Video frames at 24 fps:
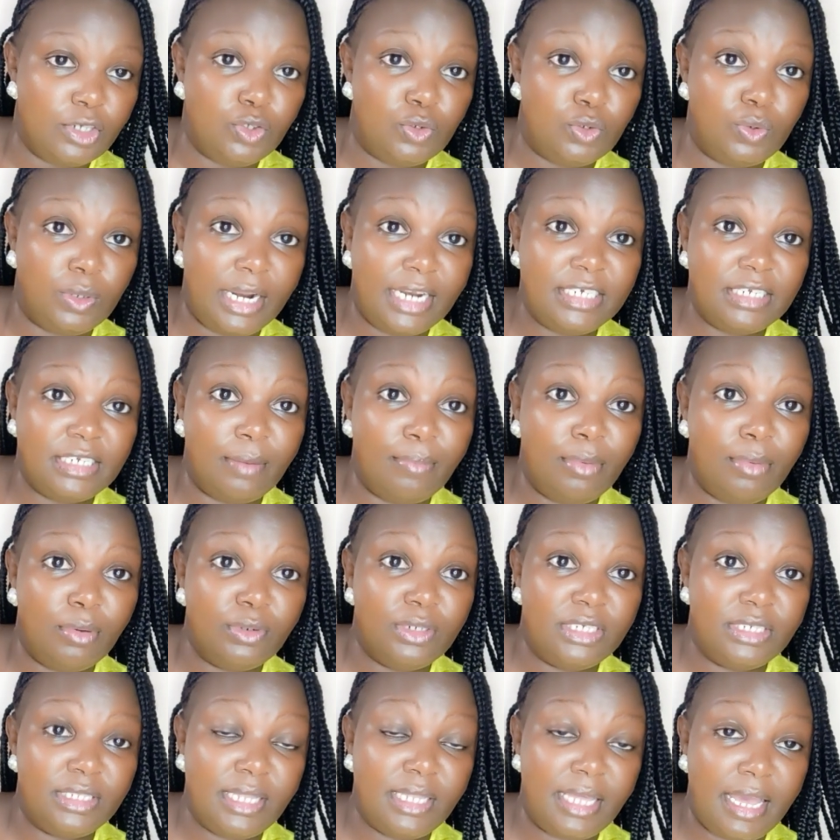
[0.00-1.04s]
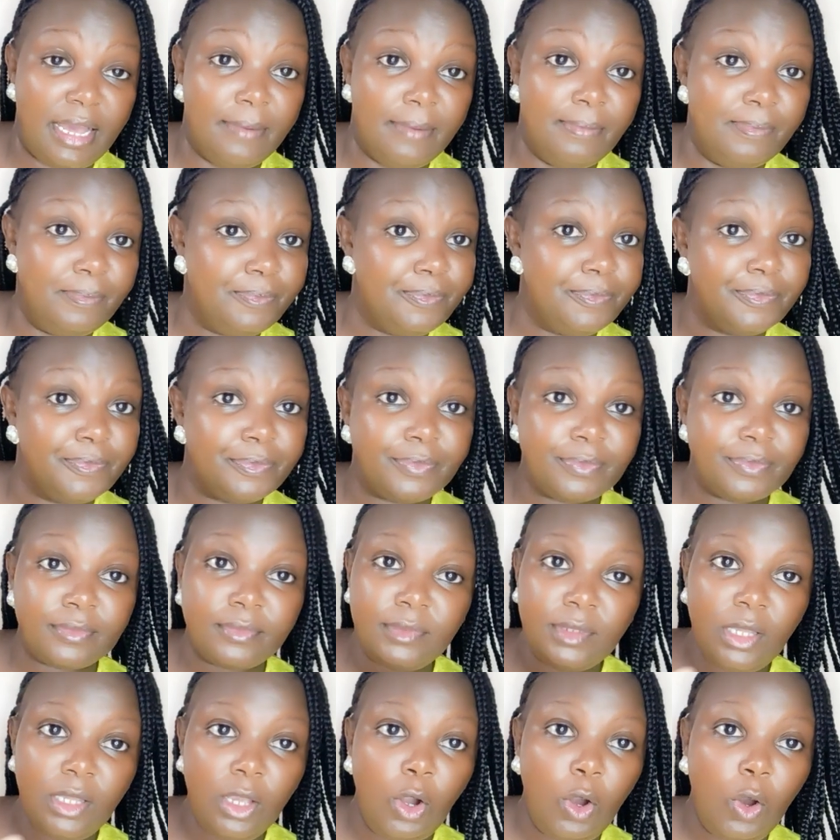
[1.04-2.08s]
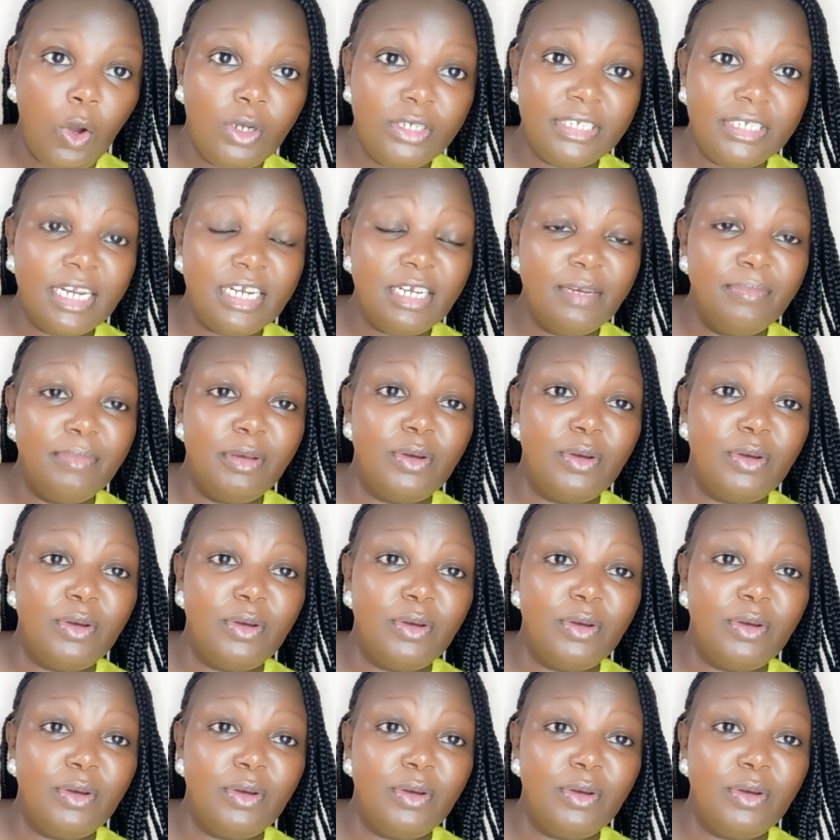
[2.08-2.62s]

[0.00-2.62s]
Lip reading: write about them. contact,